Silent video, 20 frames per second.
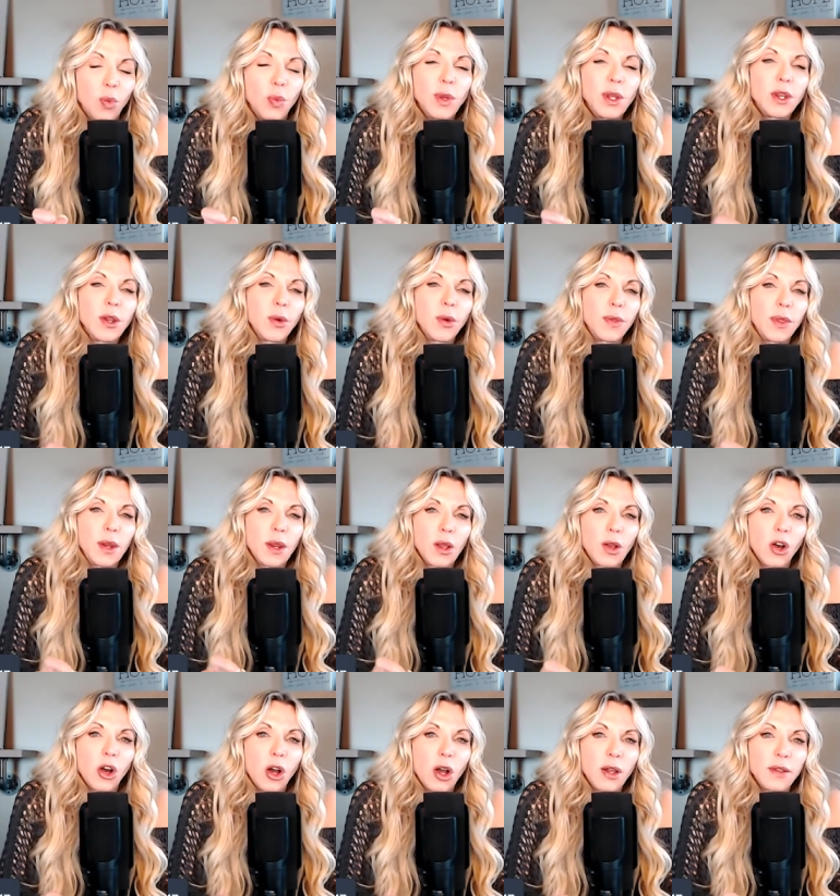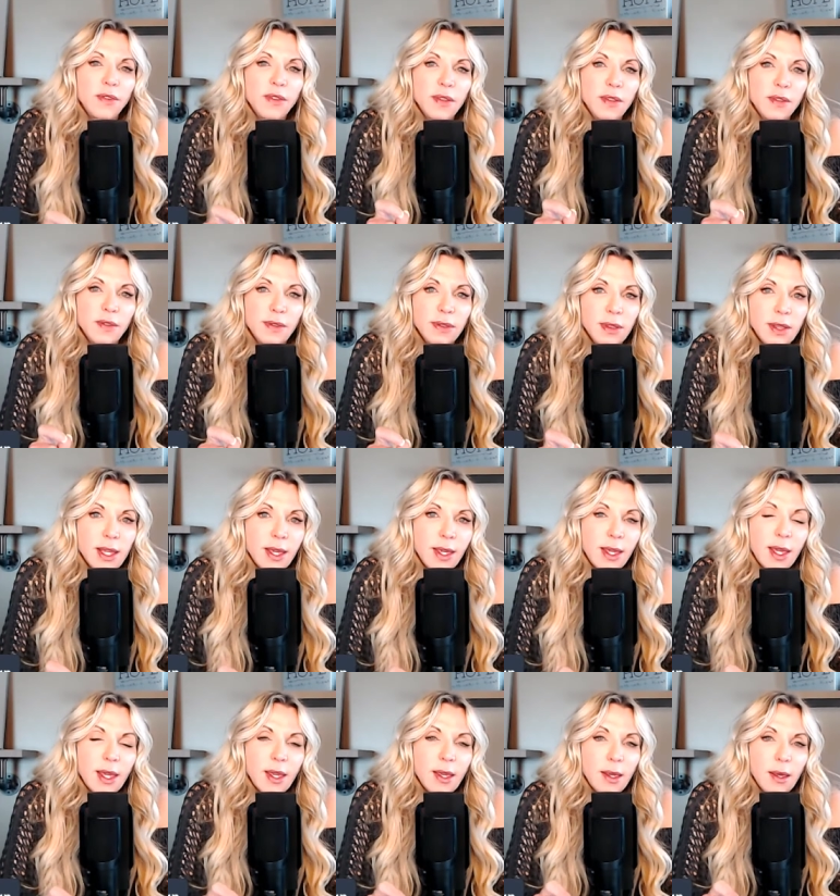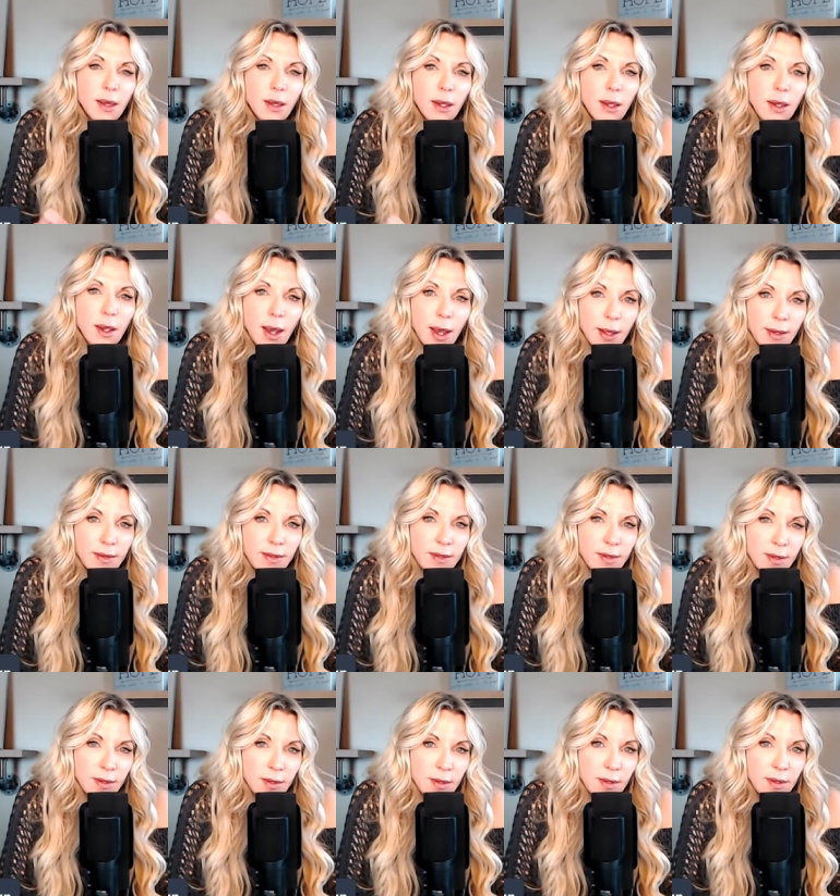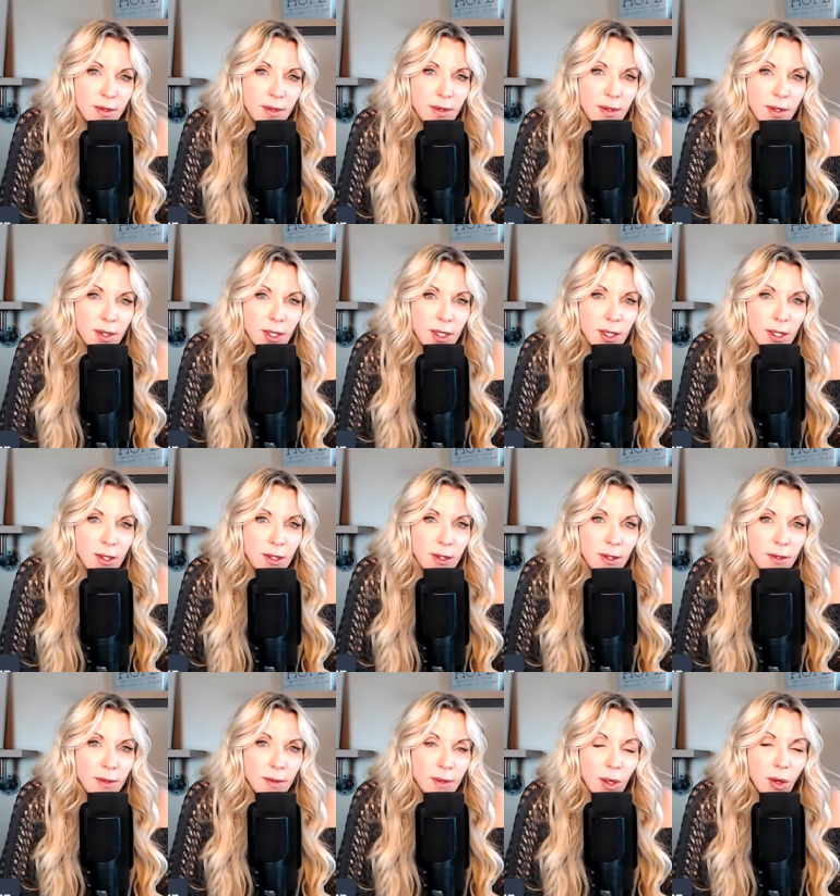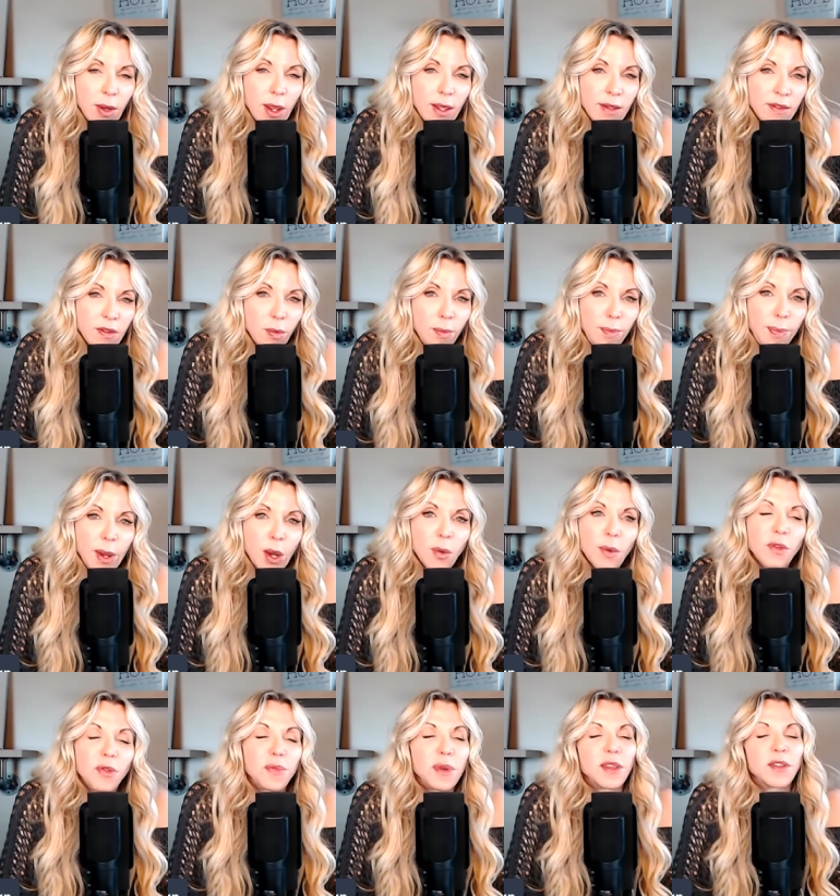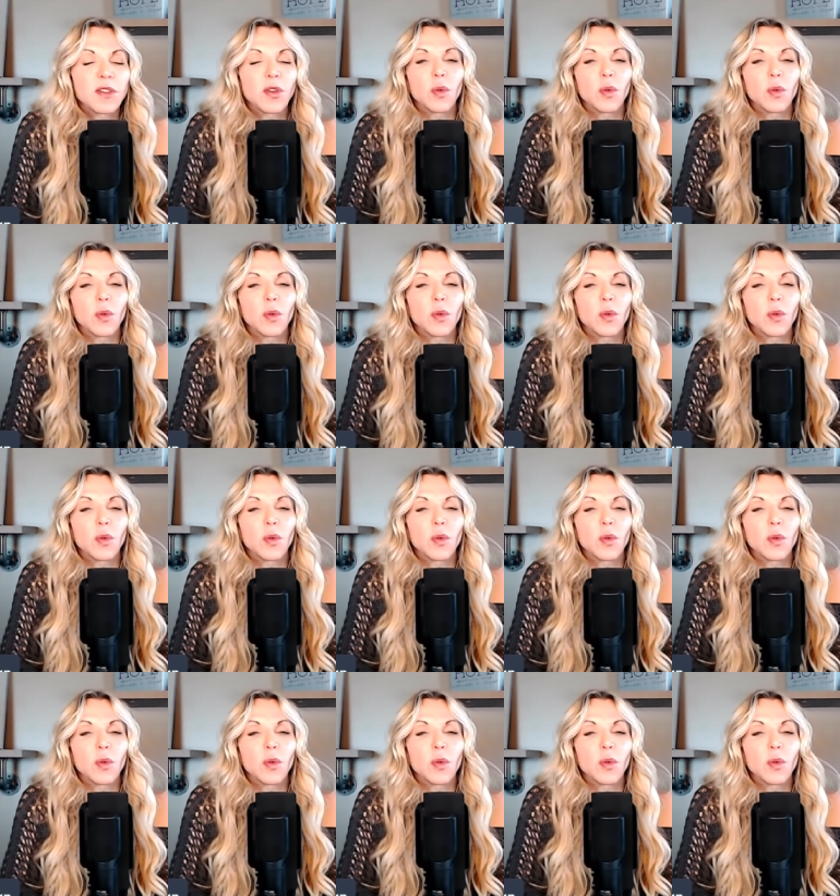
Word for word: We know that it causes leaky gut. Okay, so bear with me.